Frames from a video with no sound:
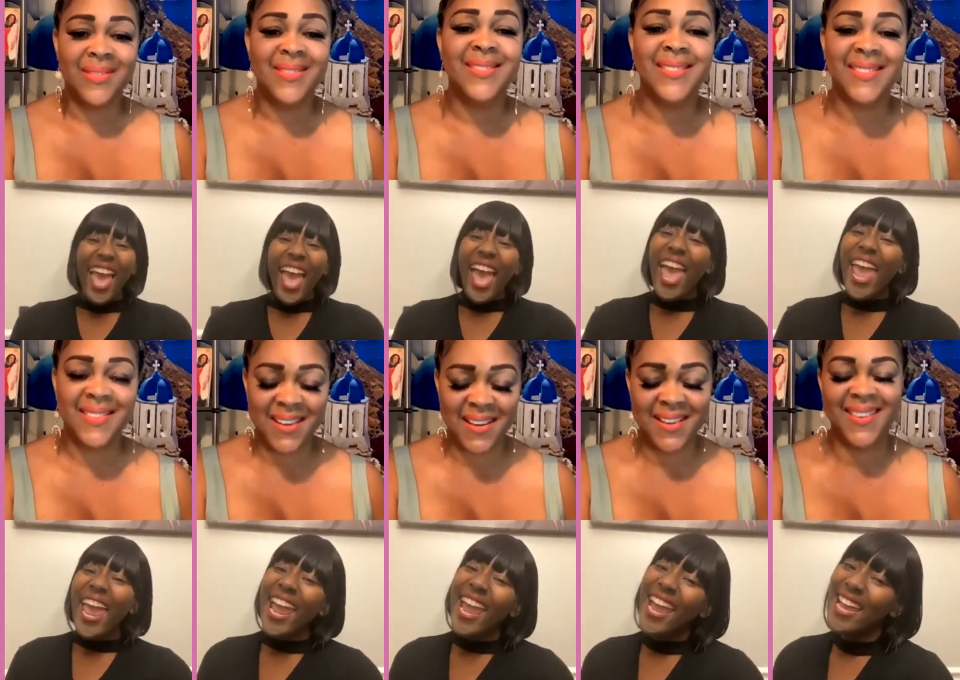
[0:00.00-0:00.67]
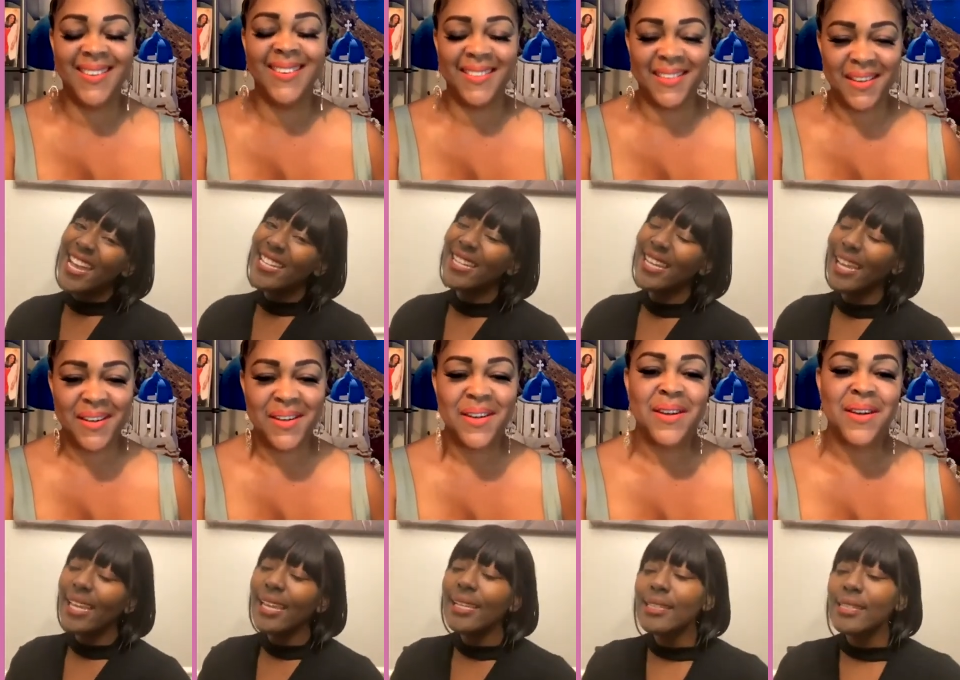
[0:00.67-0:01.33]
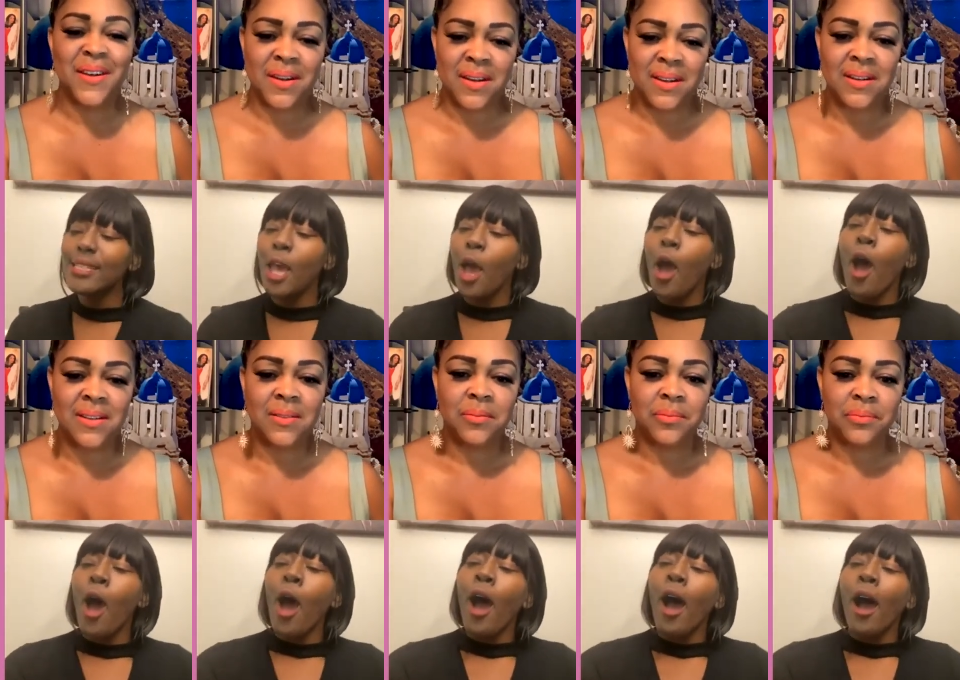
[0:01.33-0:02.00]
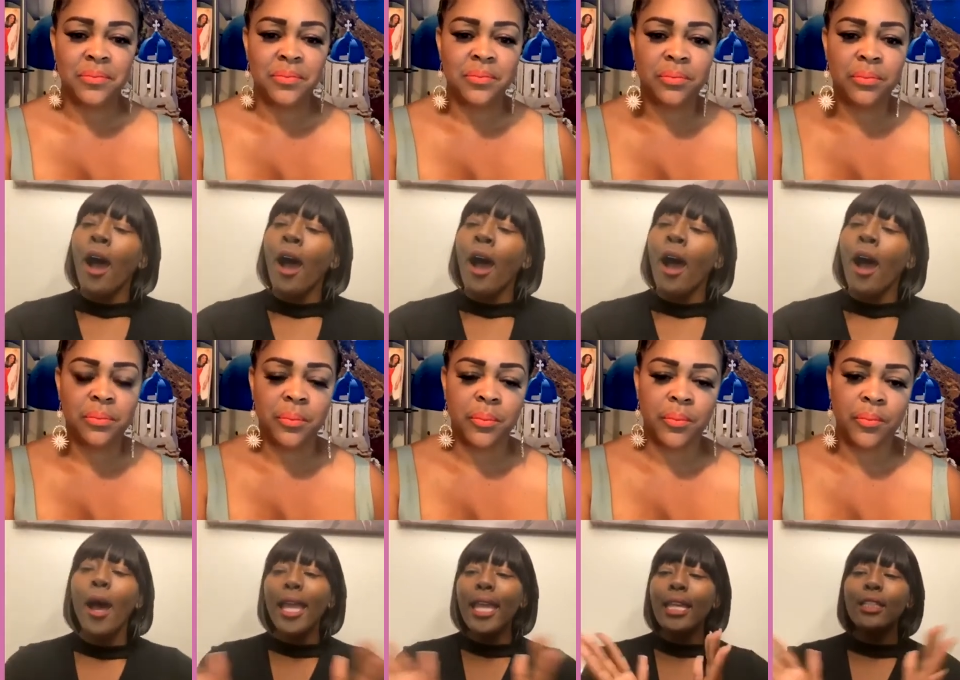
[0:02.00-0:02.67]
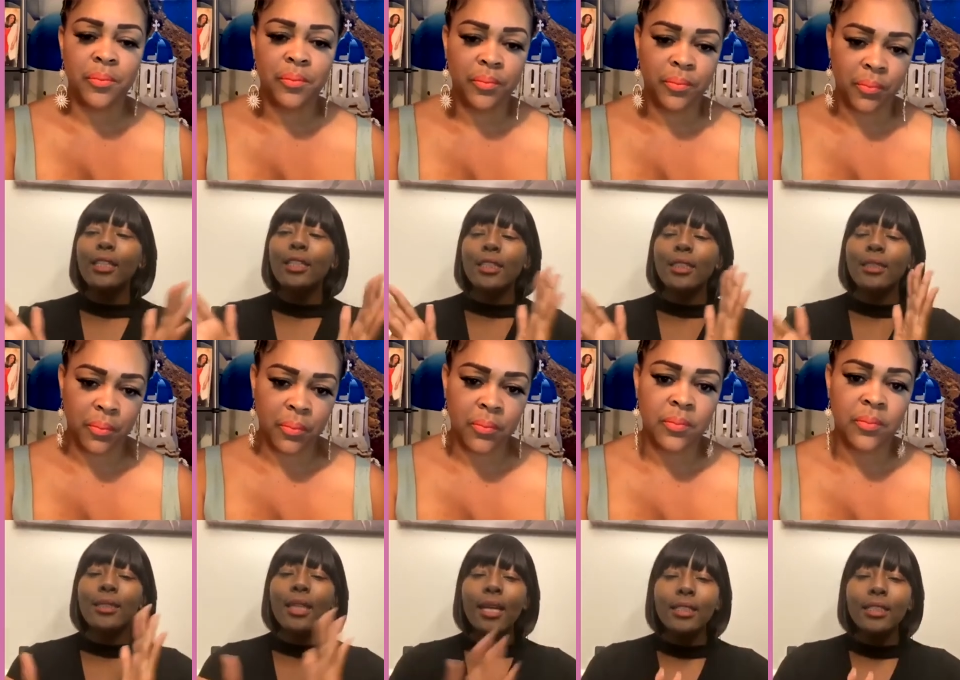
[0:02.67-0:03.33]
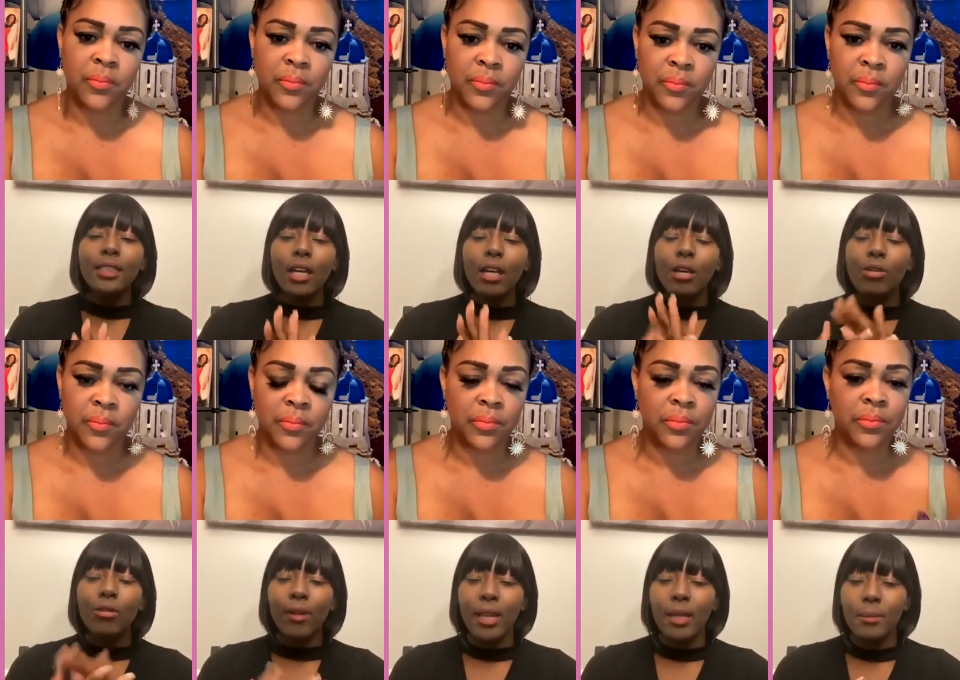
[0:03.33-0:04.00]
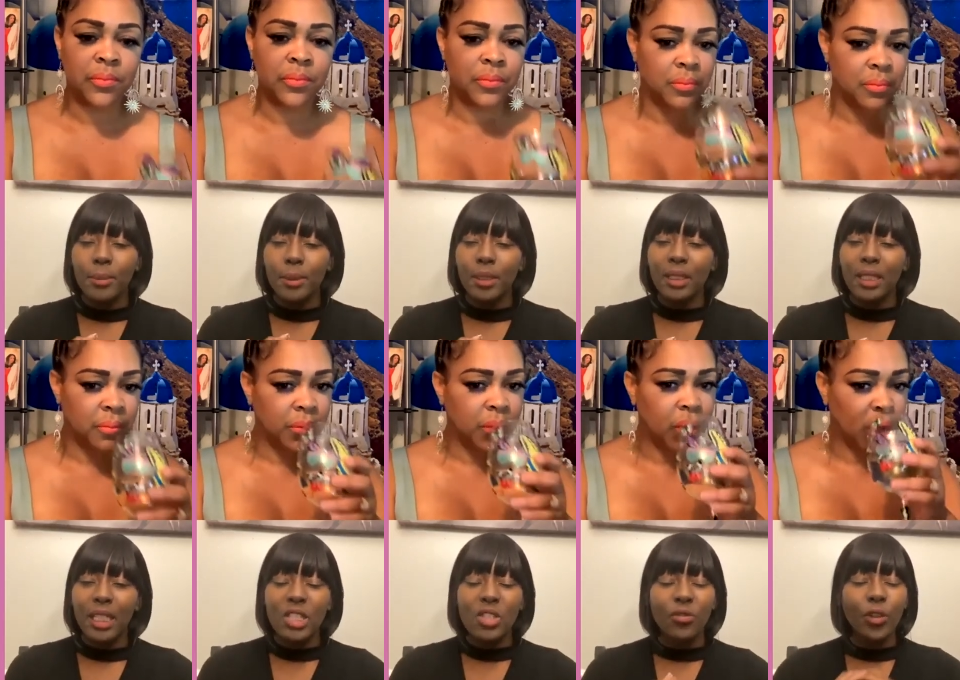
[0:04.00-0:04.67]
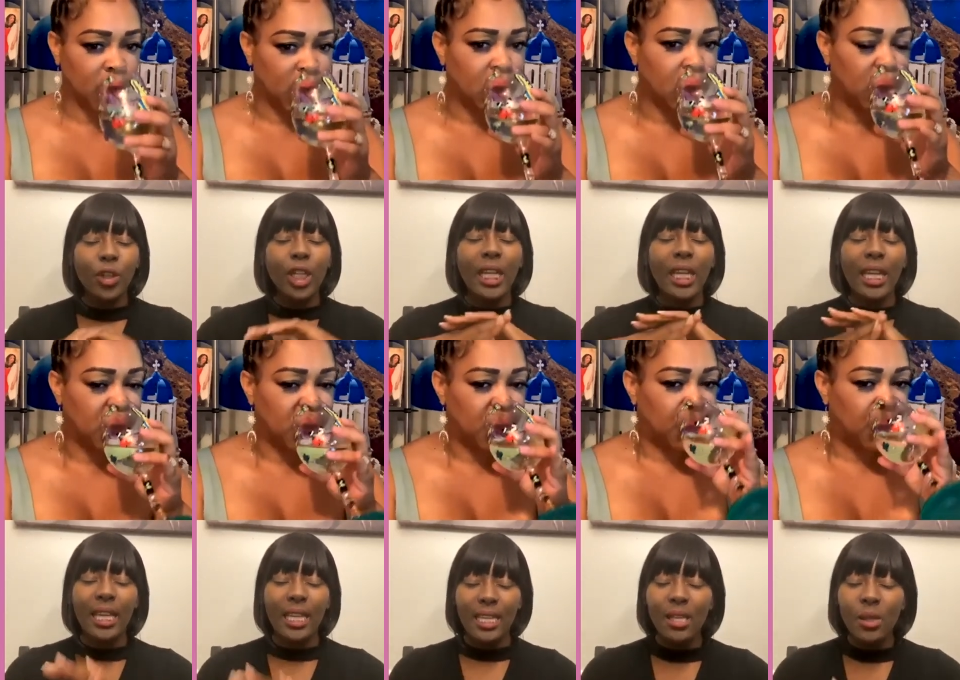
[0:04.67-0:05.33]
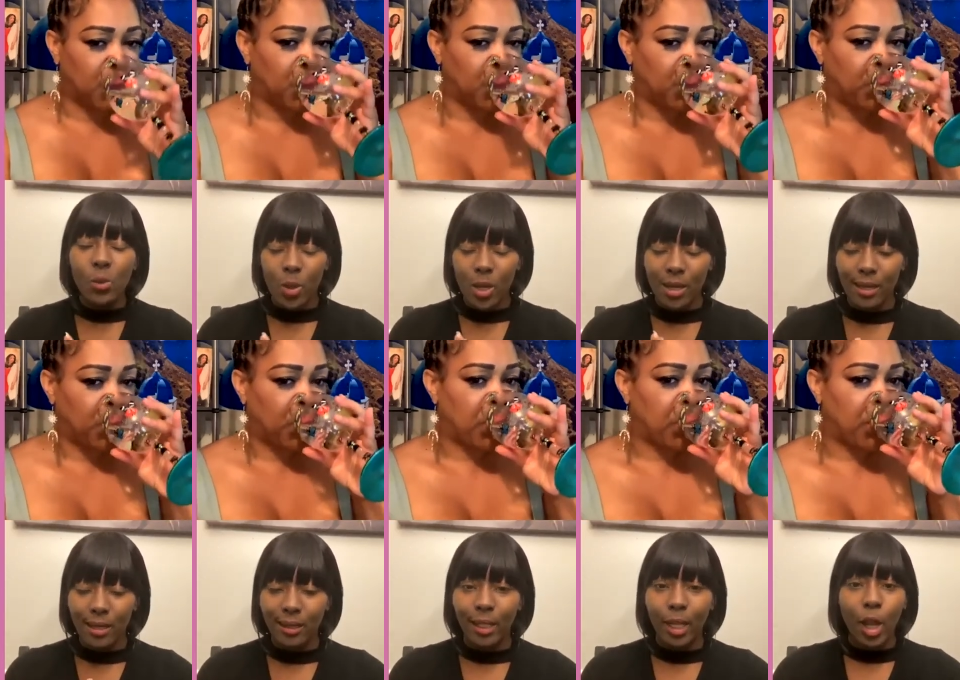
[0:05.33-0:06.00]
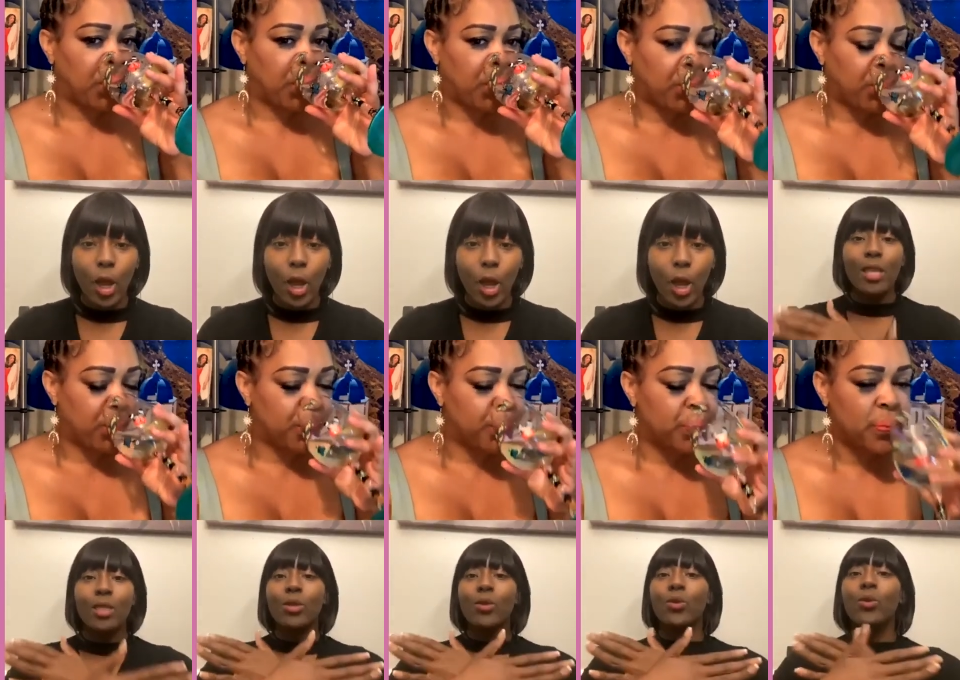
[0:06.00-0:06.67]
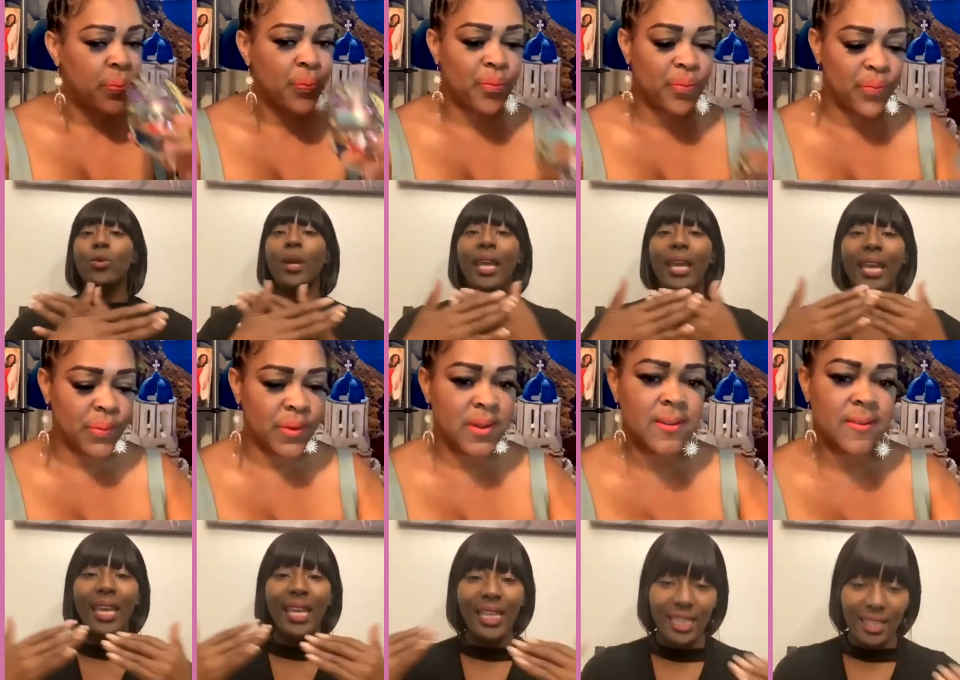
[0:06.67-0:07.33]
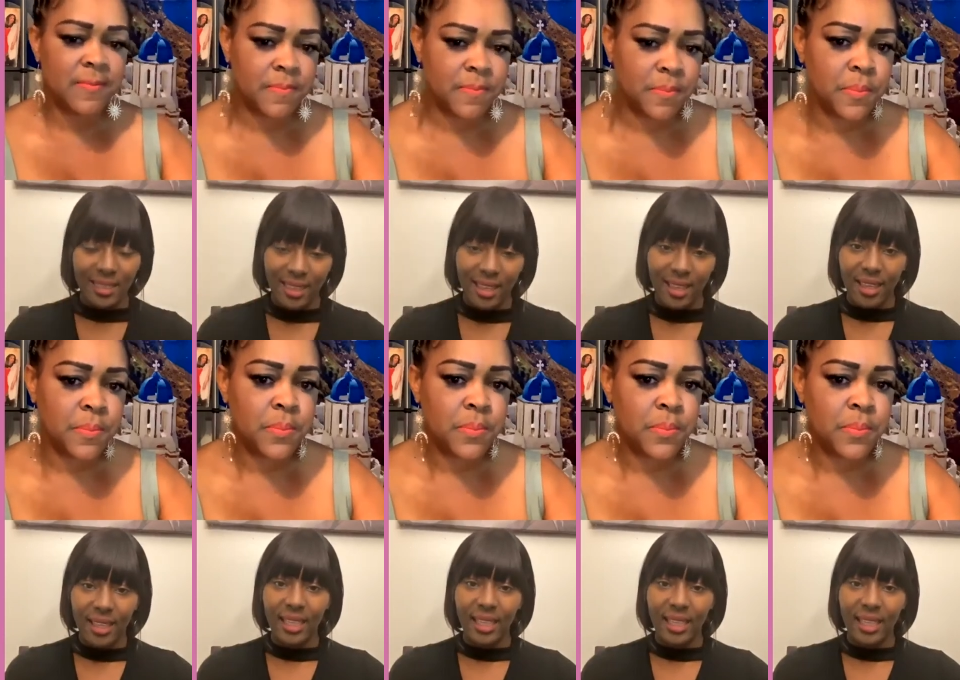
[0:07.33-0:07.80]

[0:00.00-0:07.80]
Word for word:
Speaker 1: and it's it's such a great book. It's for anyone going through anything.